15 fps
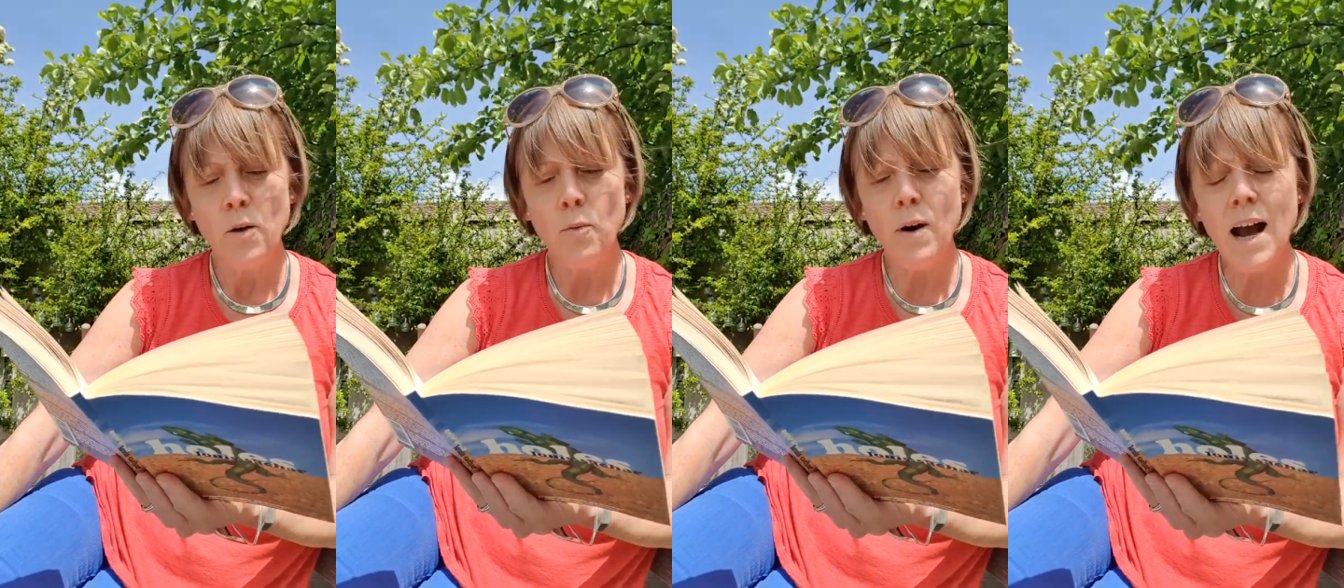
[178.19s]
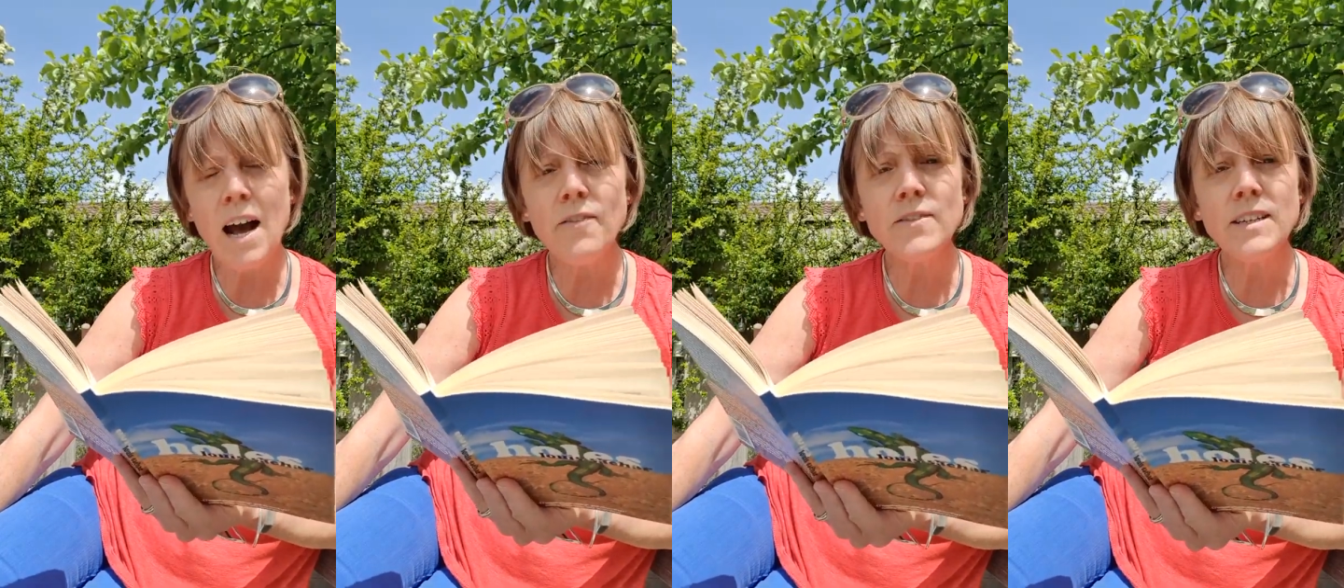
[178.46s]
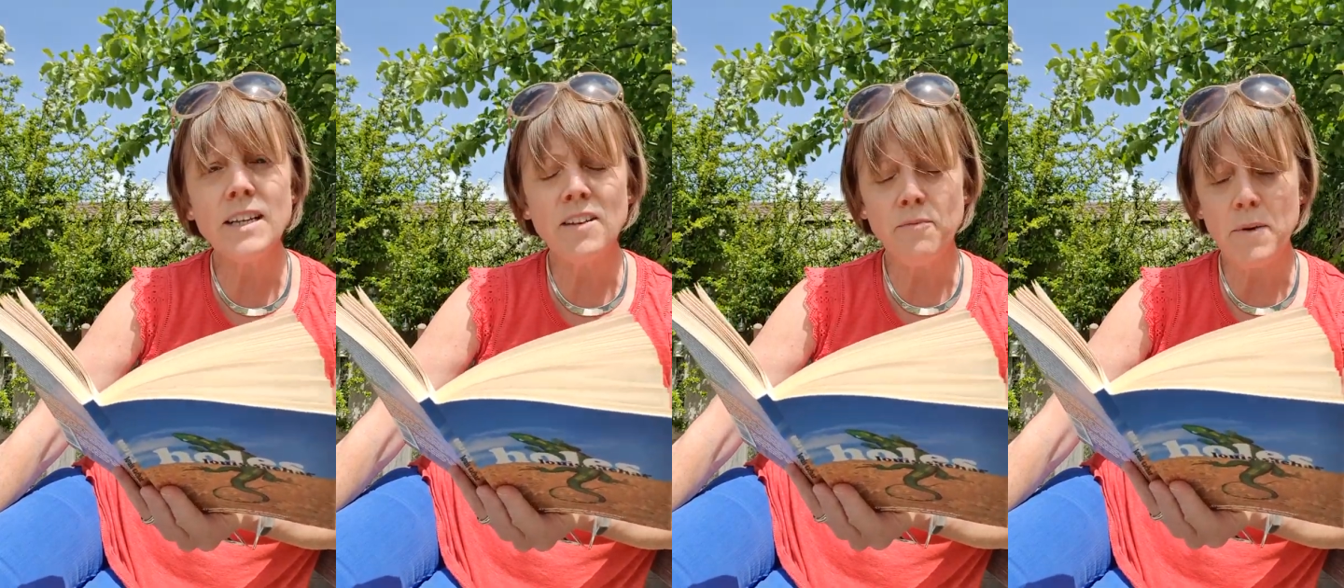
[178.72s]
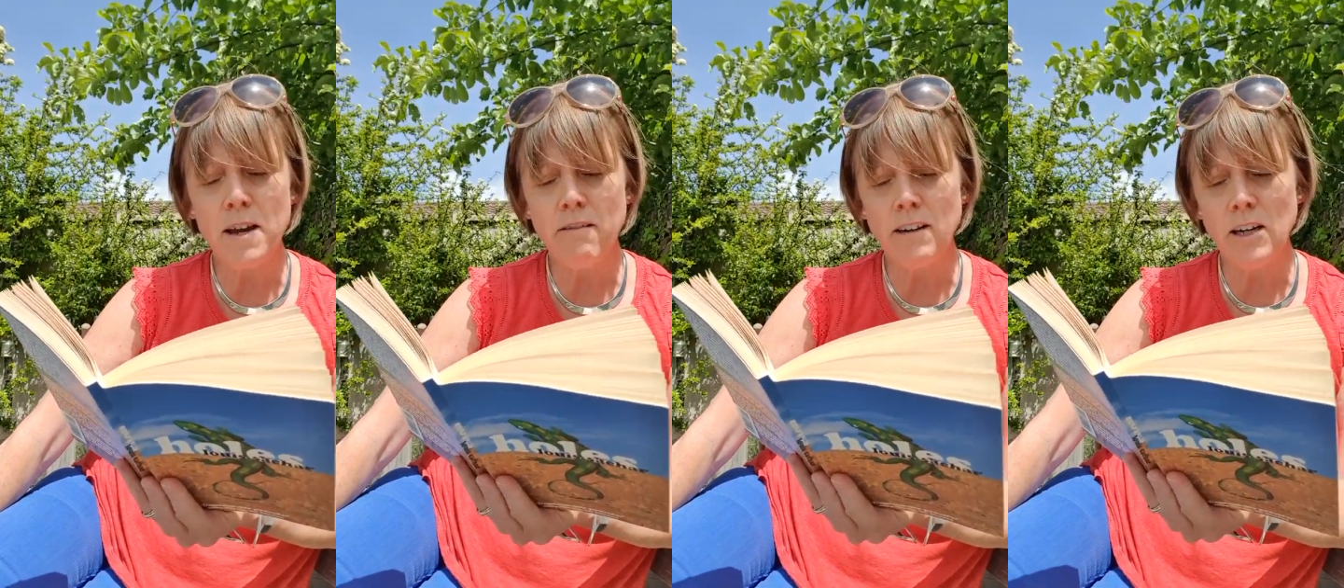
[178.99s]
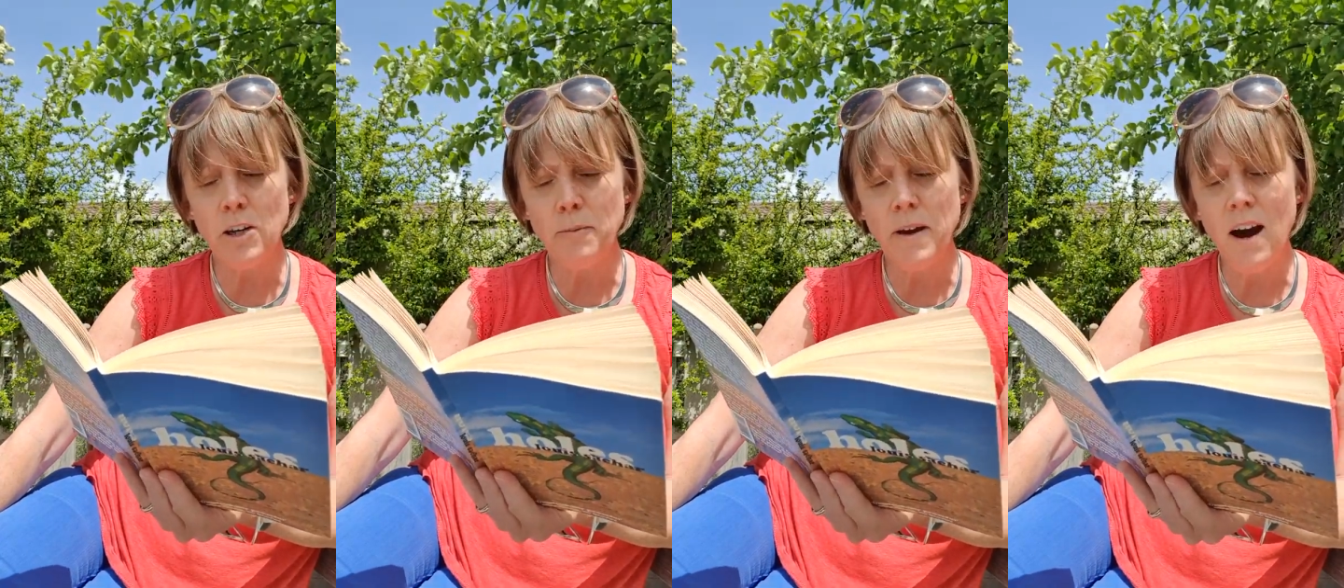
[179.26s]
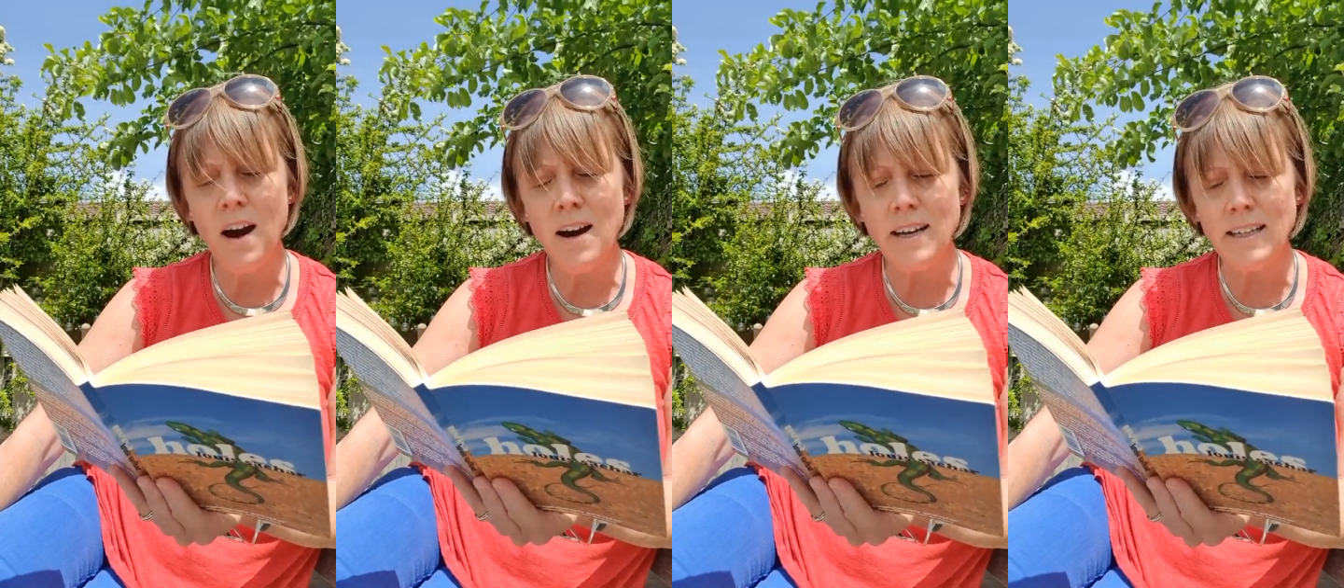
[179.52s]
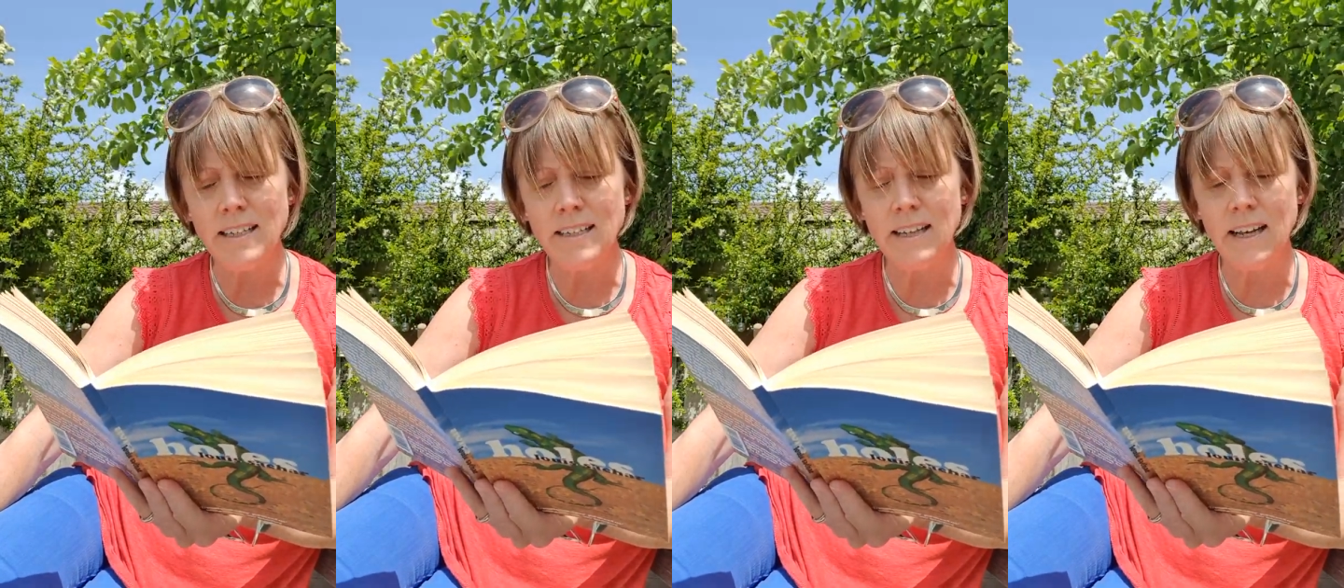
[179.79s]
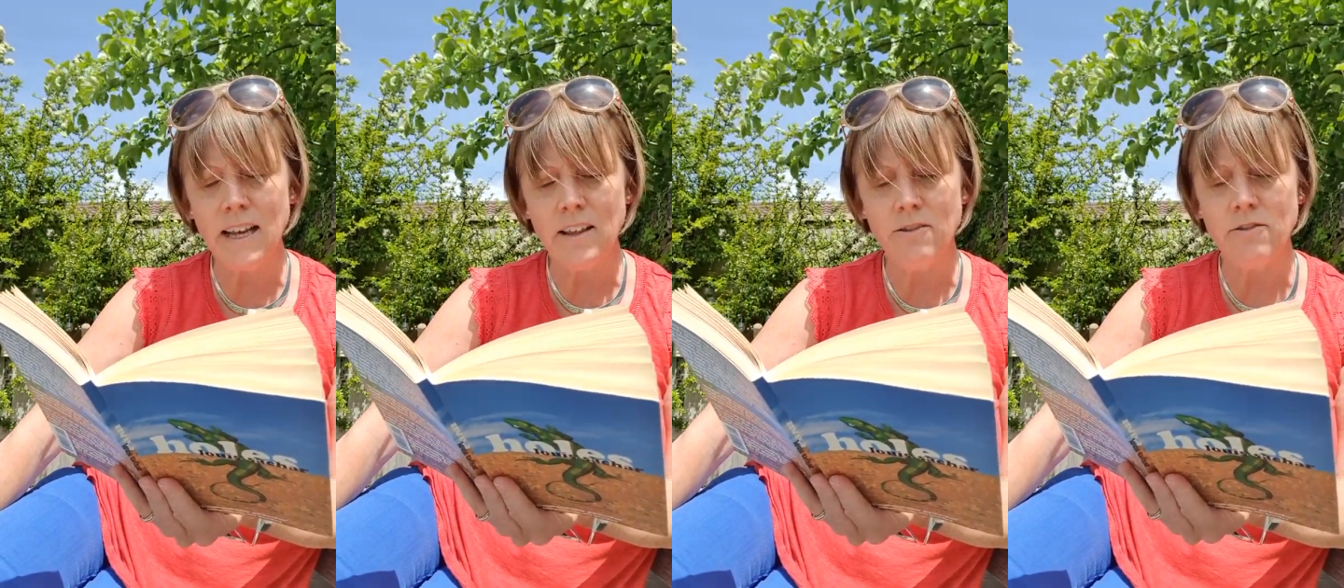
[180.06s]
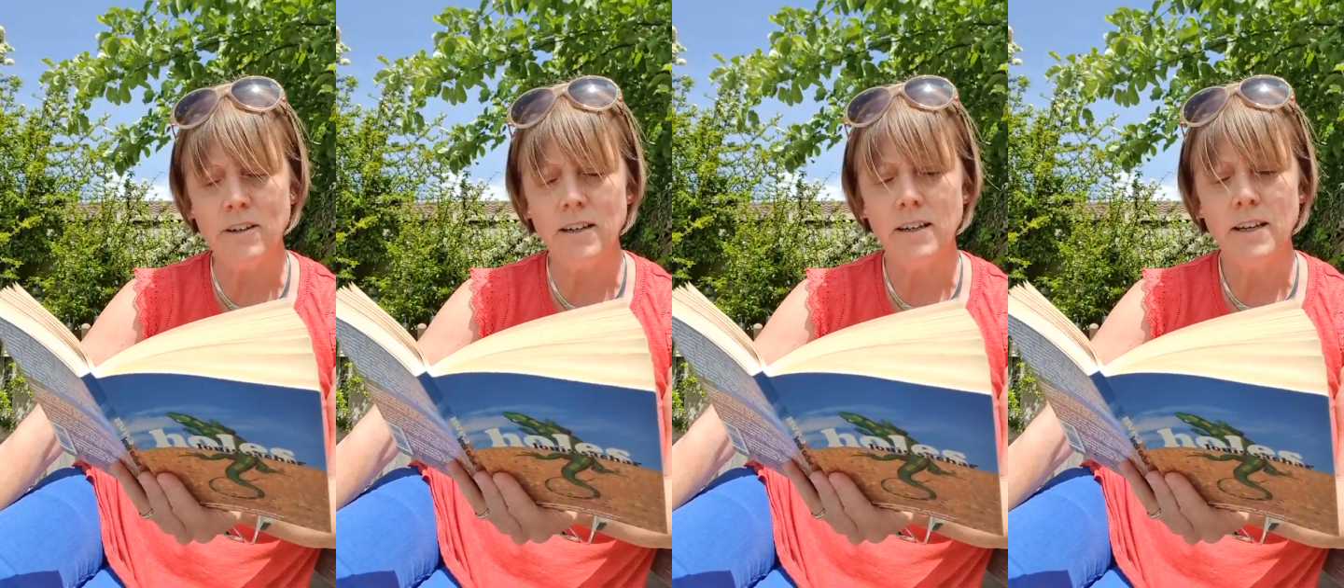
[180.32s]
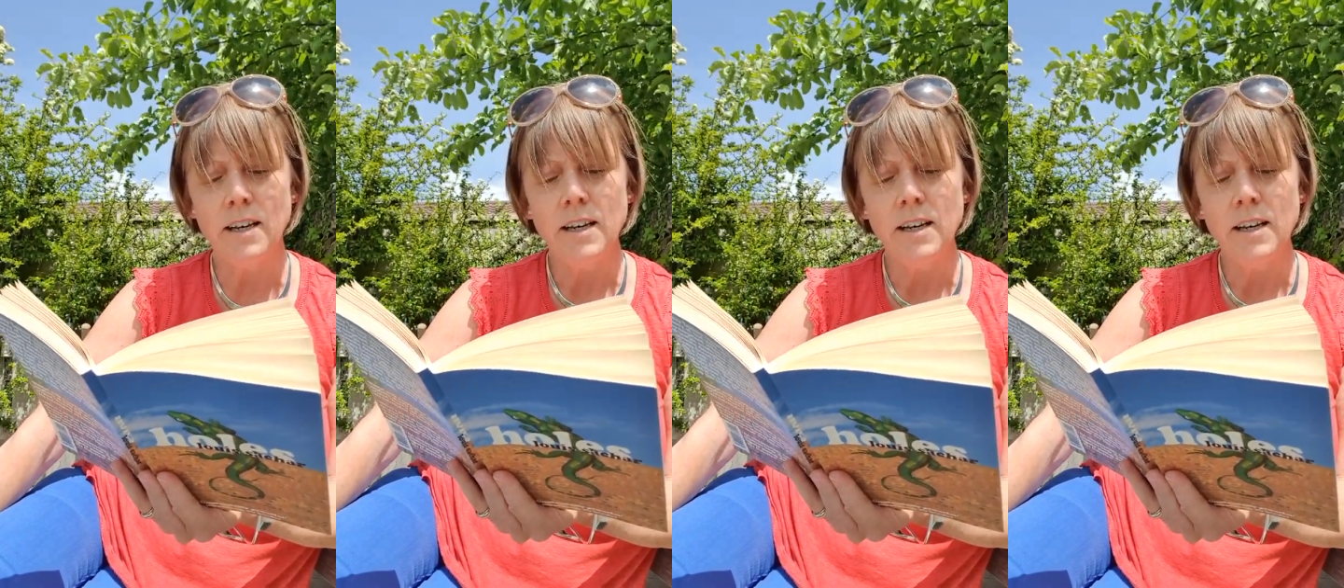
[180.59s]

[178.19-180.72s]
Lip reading: "We'll have to leave Mary Lou behind," said Catherine.